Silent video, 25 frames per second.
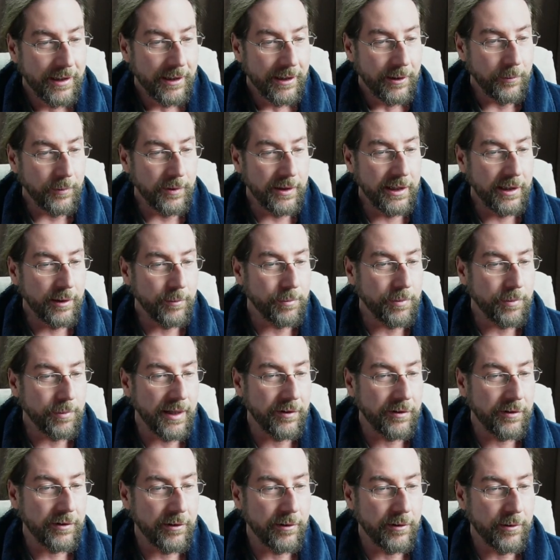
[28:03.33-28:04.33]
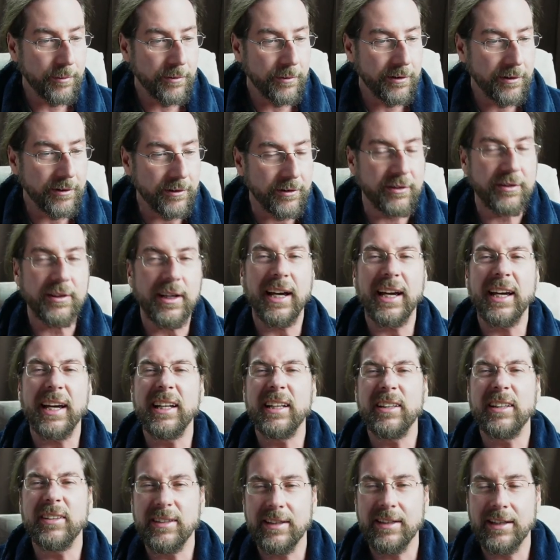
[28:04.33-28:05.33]
We need bathrobe merch. I
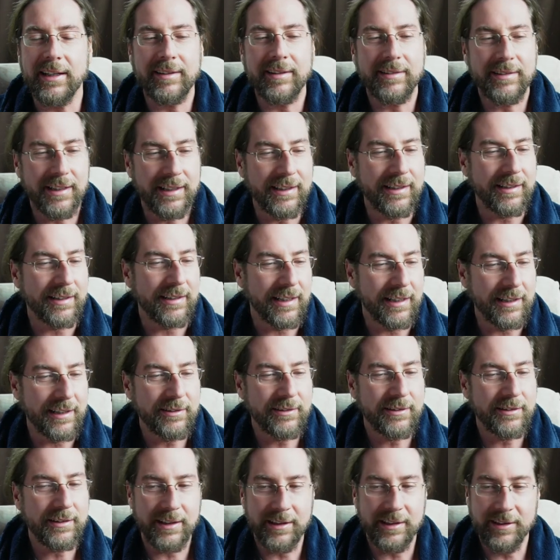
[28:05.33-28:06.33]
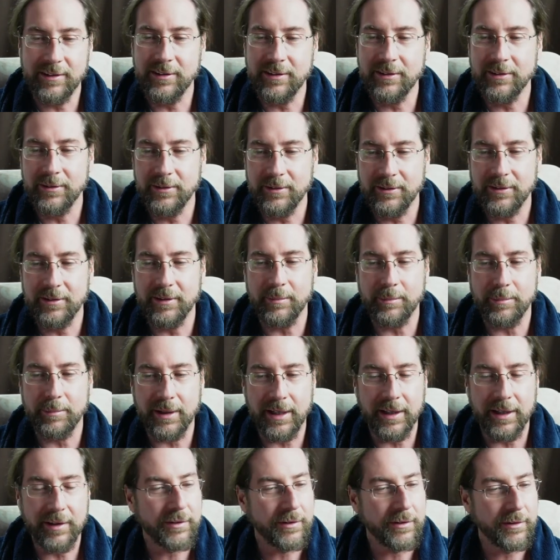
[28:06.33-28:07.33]
looked, I said it. I looked into
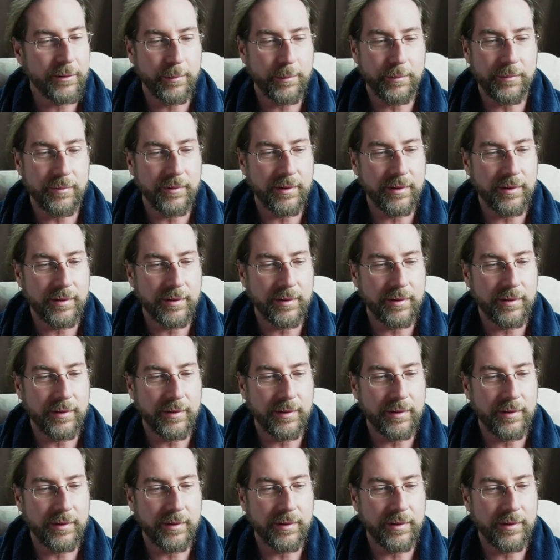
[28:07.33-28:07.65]
bathrobe.